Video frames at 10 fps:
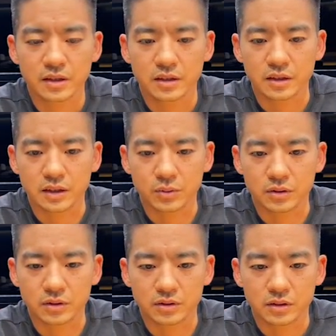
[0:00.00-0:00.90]
they
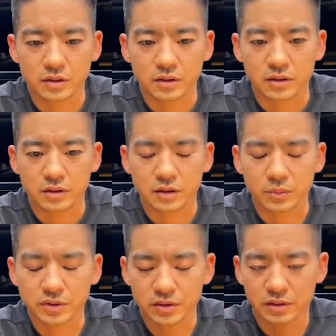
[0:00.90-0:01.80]
will
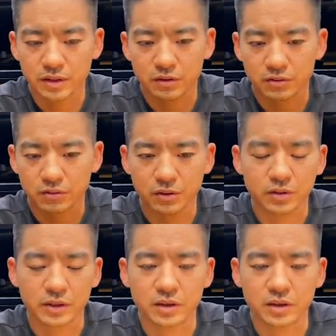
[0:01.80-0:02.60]
almost look like they're floating